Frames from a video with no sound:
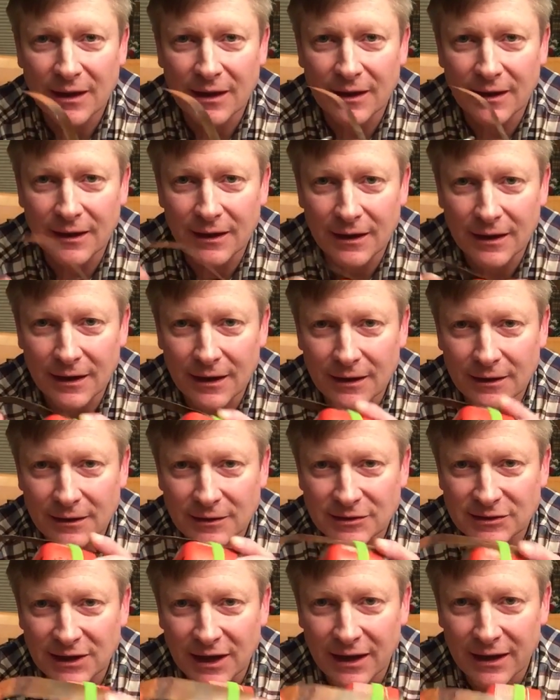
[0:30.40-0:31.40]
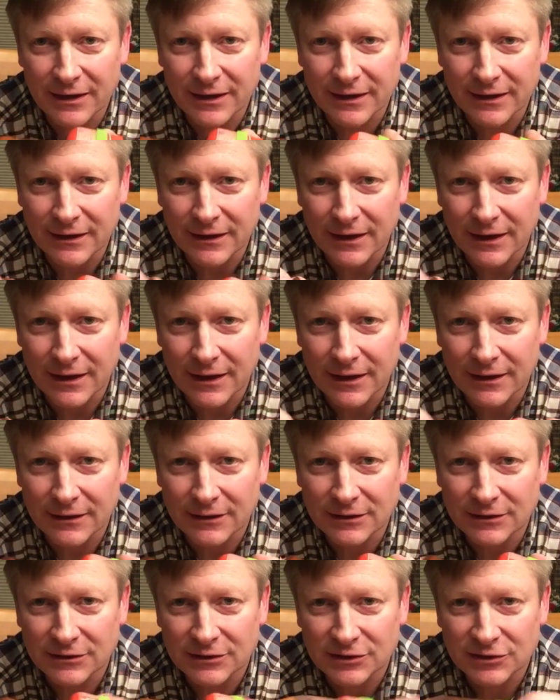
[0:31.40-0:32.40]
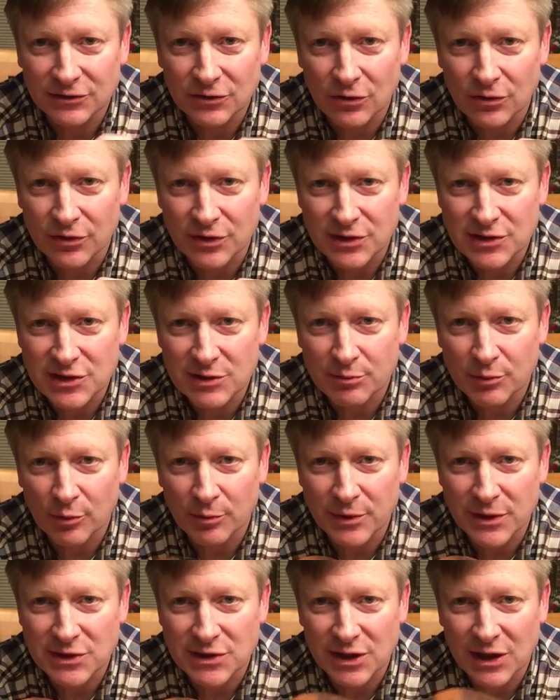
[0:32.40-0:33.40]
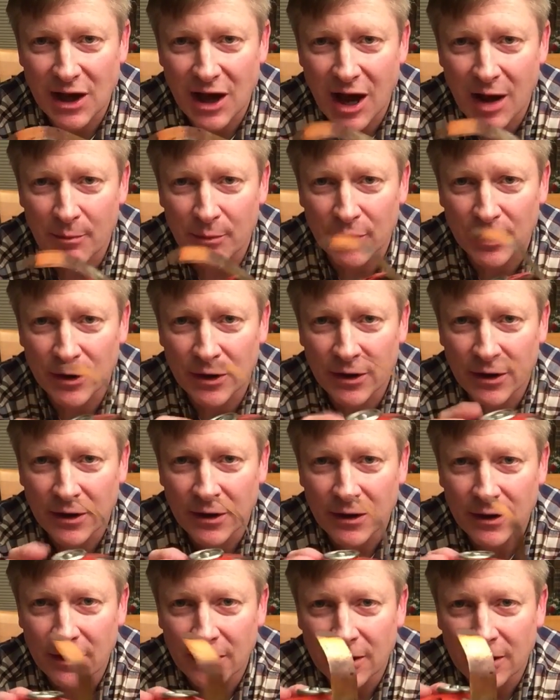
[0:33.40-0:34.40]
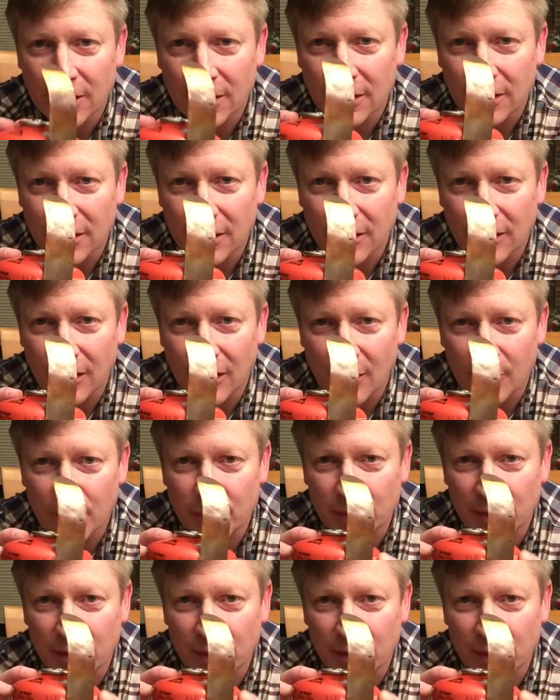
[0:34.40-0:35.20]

And it's got a, uh, just holding a simple piece of copper up